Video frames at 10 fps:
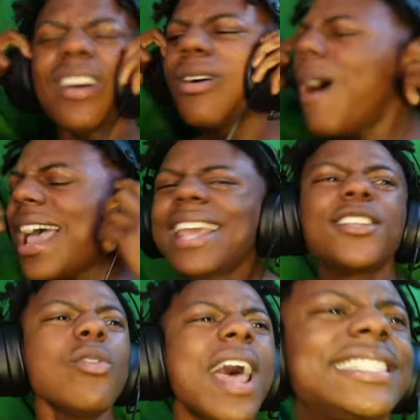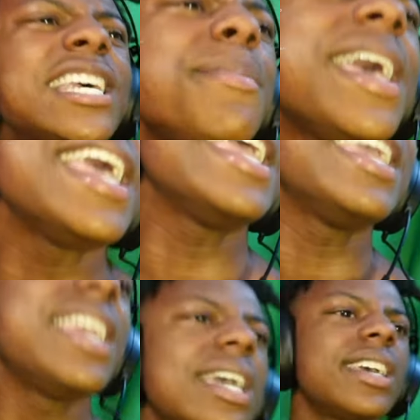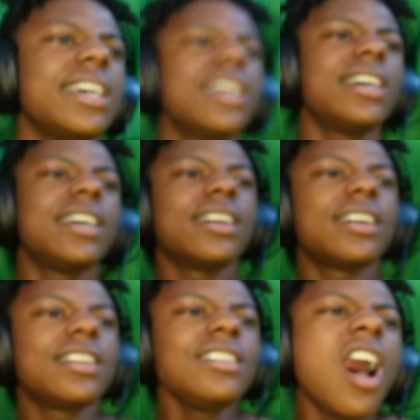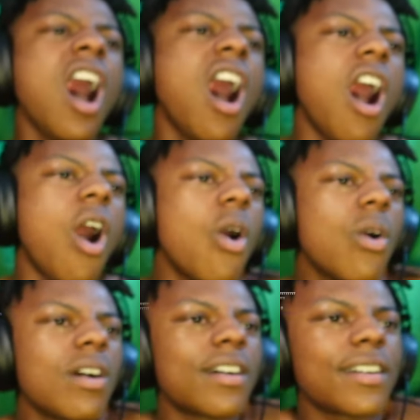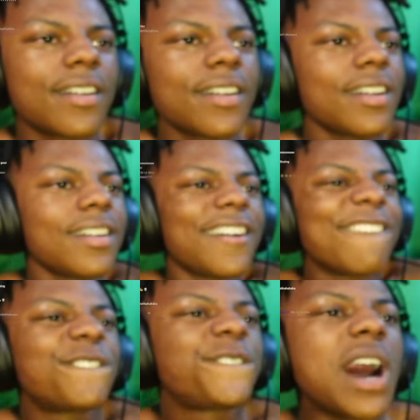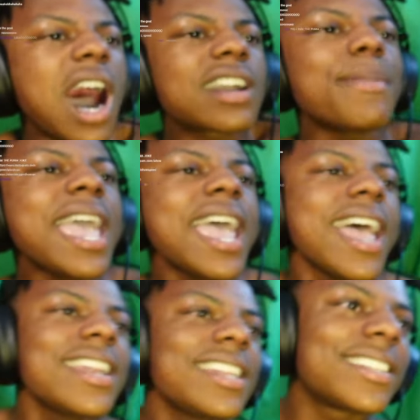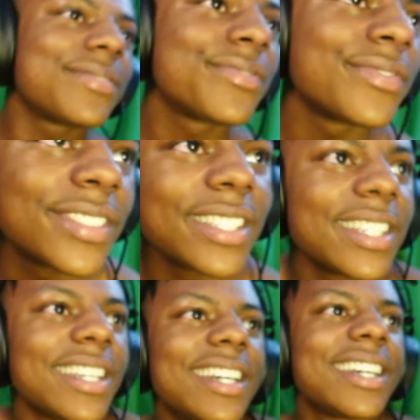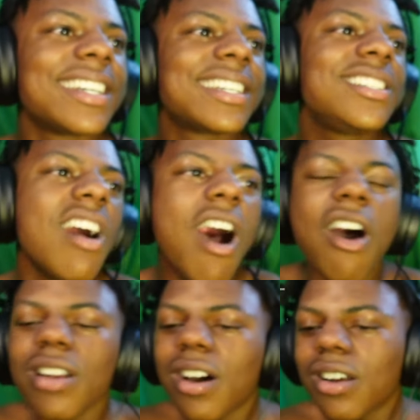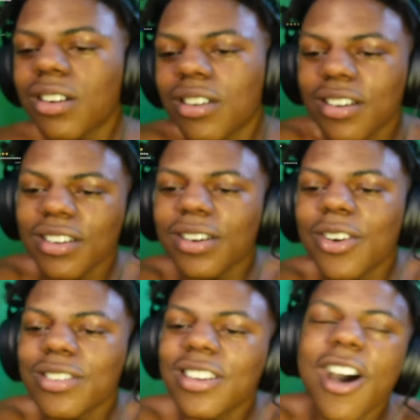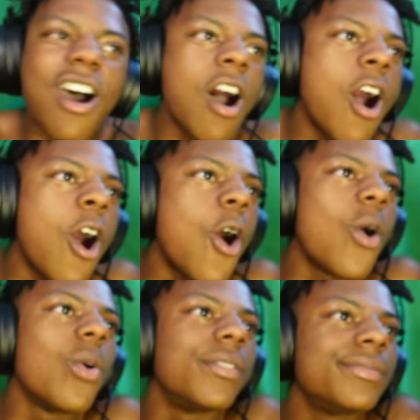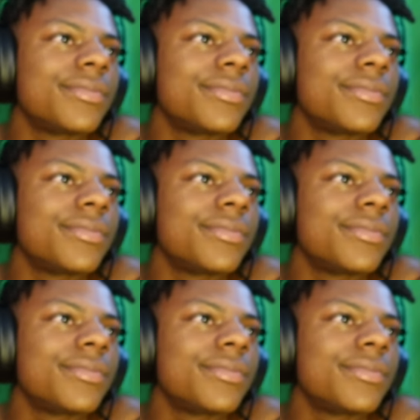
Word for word: Why you do that to me? No. Fuck, man. No, no, no, no, no, no, no, no.